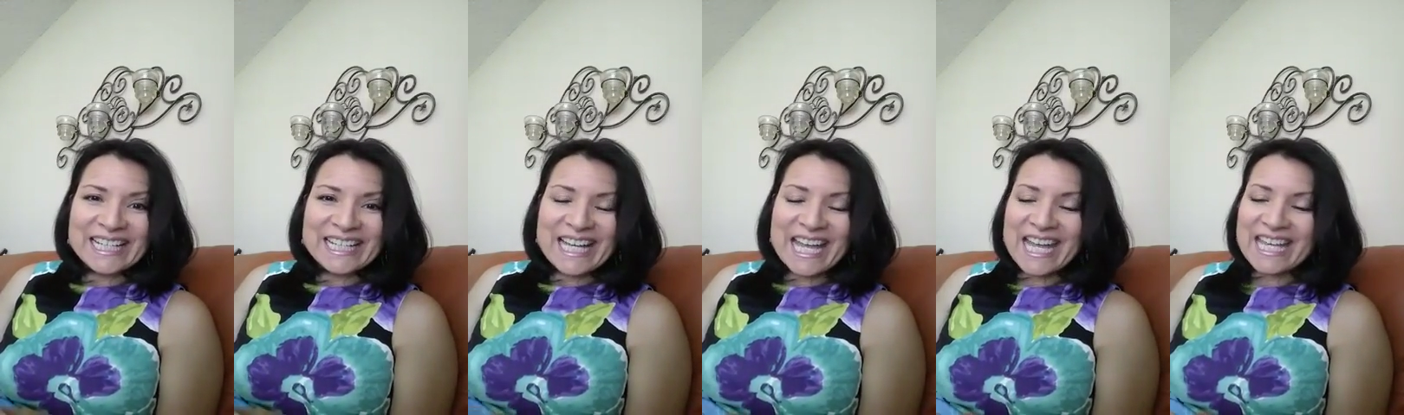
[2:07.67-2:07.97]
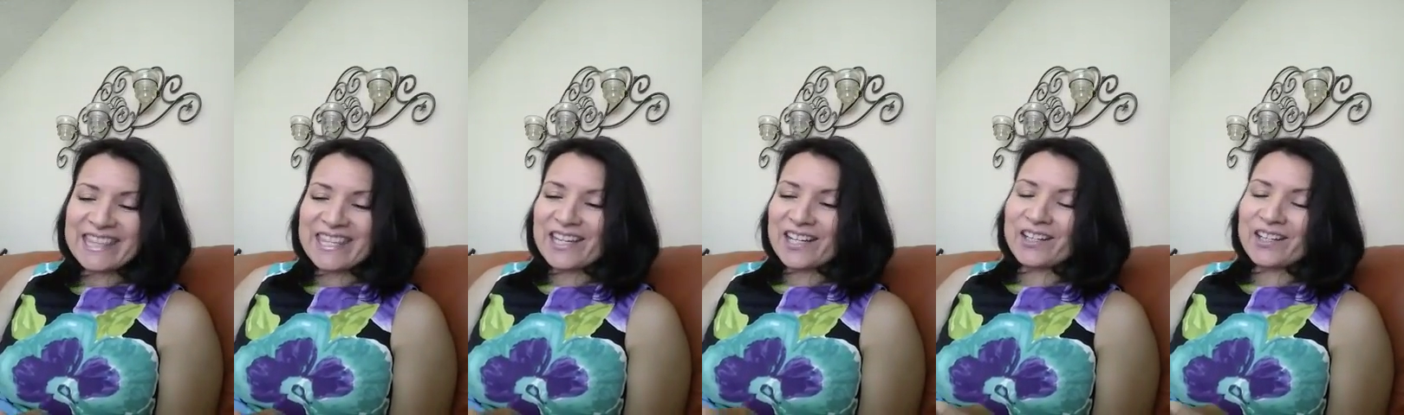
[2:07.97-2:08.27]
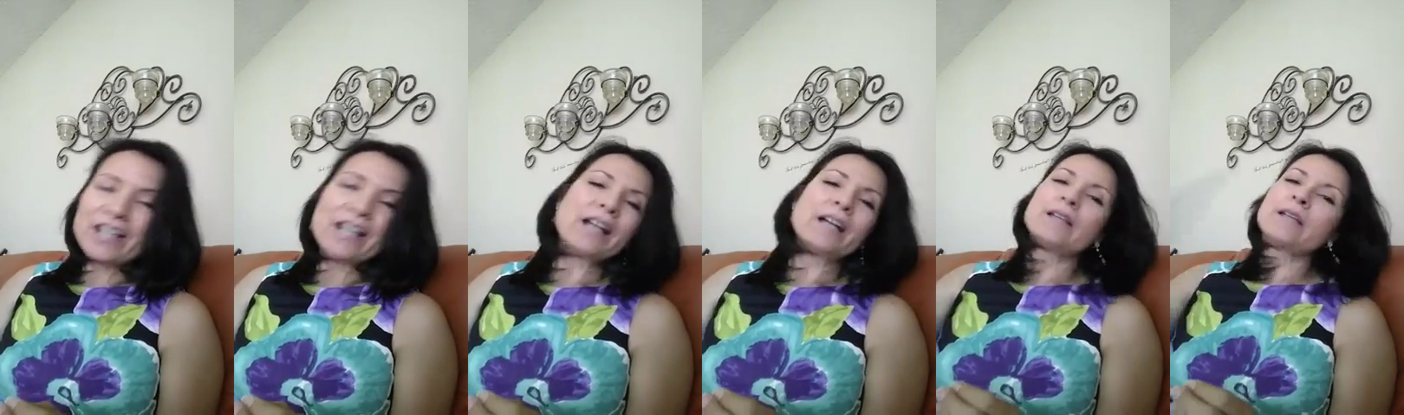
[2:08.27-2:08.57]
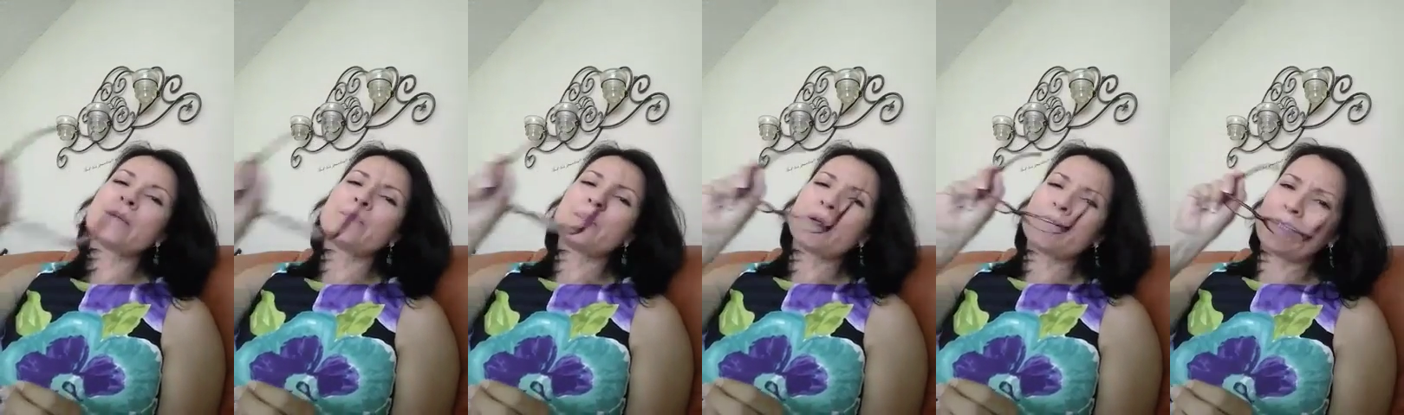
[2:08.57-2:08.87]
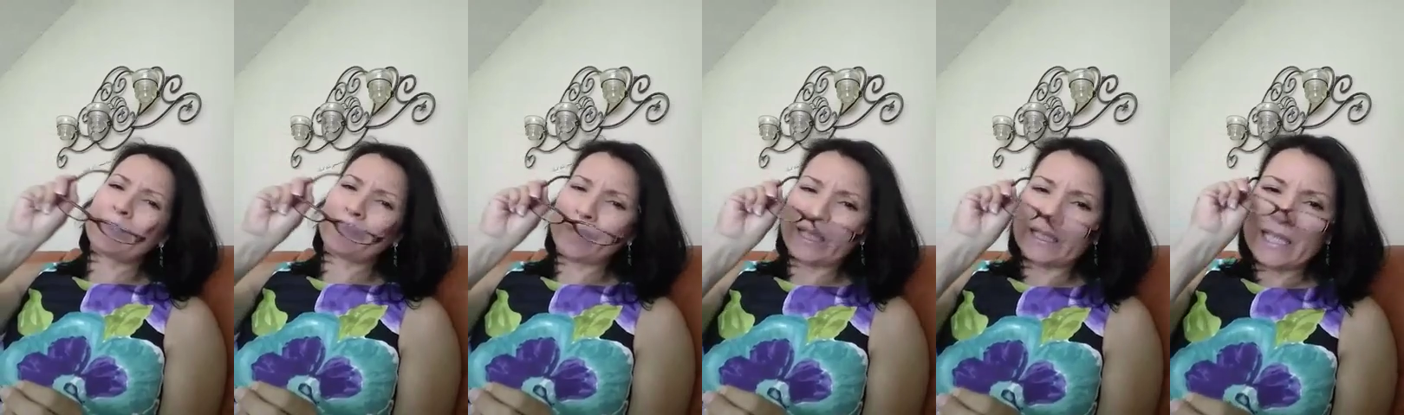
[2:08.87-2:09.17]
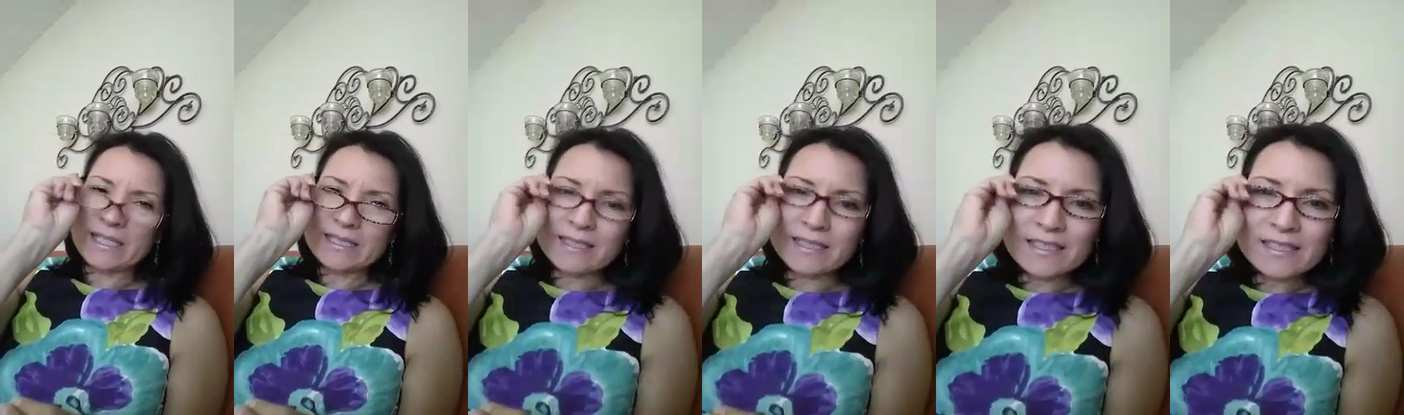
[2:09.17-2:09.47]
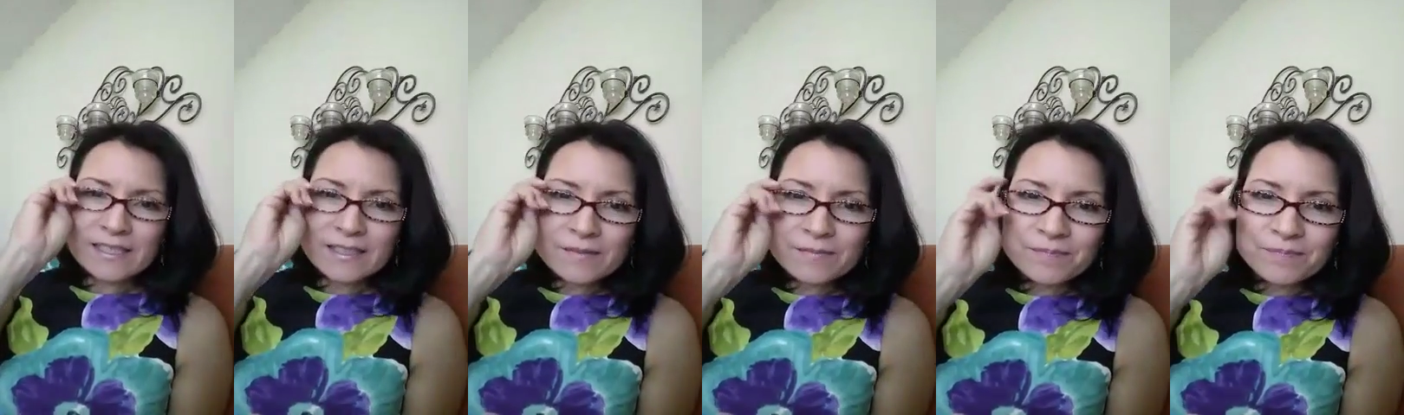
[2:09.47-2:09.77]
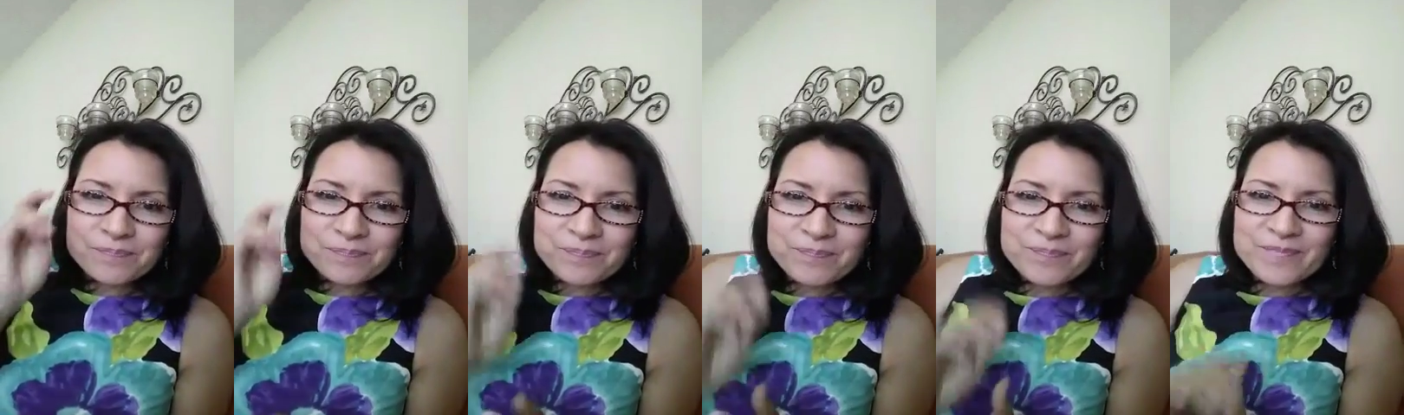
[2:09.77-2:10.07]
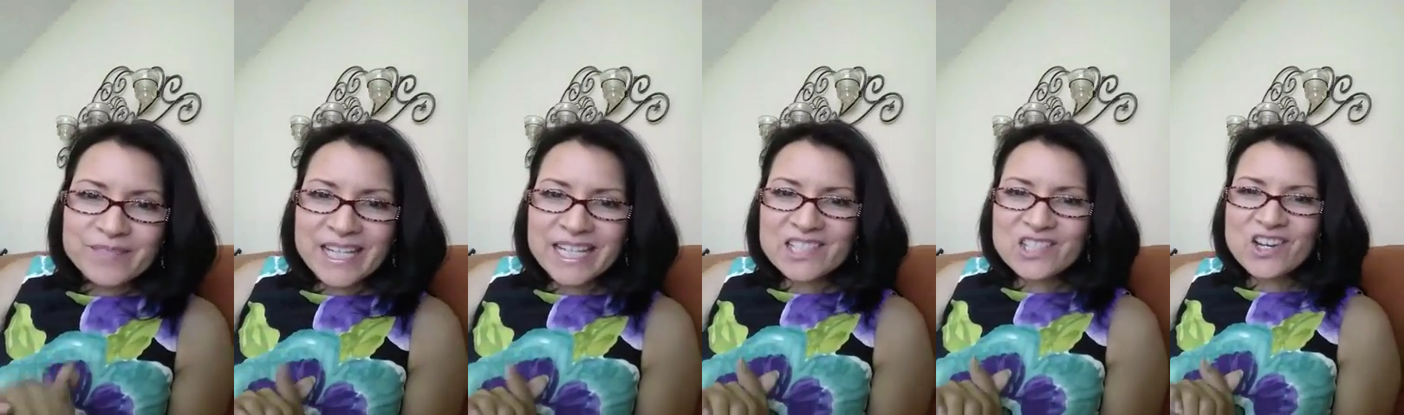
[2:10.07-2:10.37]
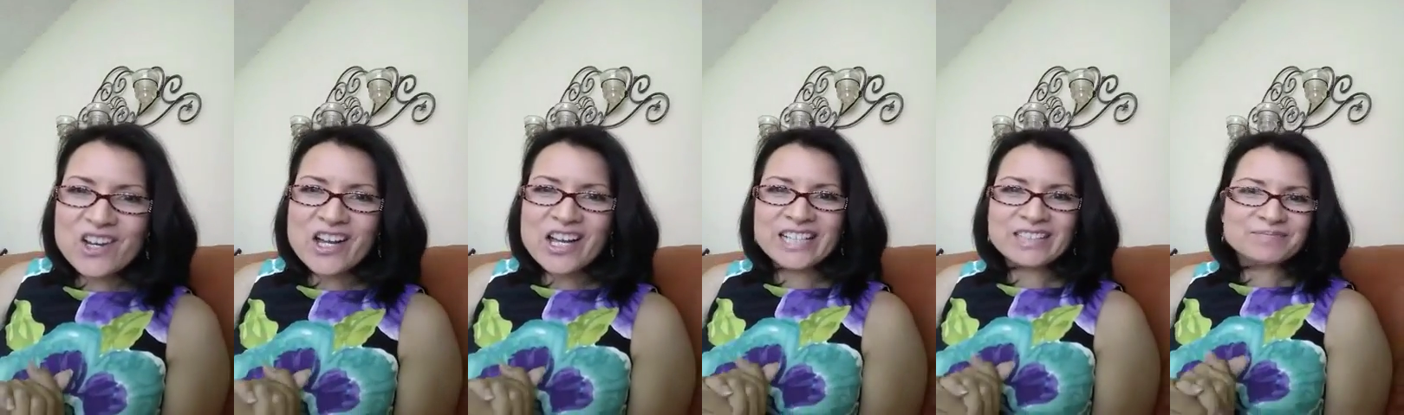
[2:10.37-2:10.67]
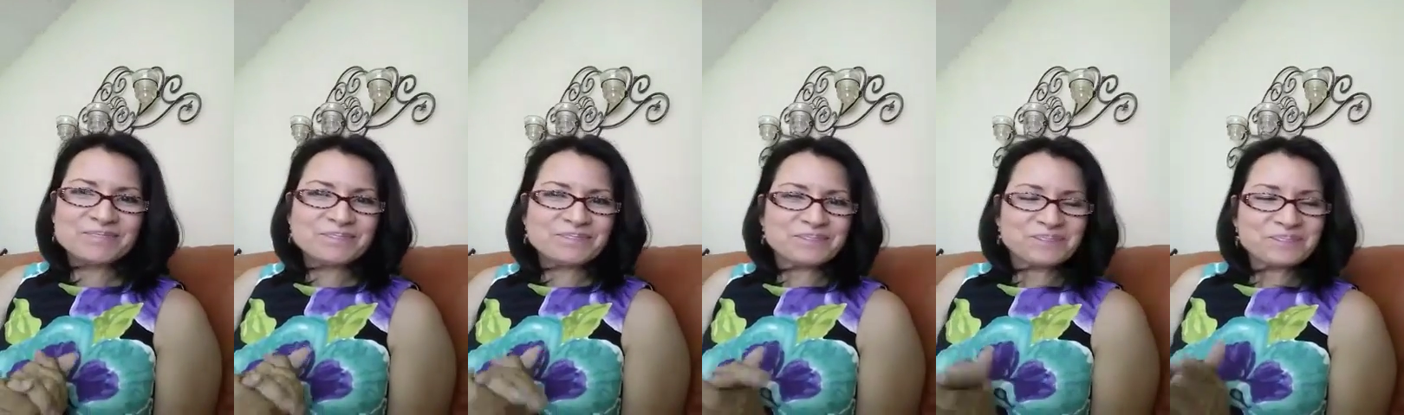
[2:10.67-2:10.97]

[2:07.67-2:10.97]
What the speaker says: Hey there, let me put on my glasses. Hey, John.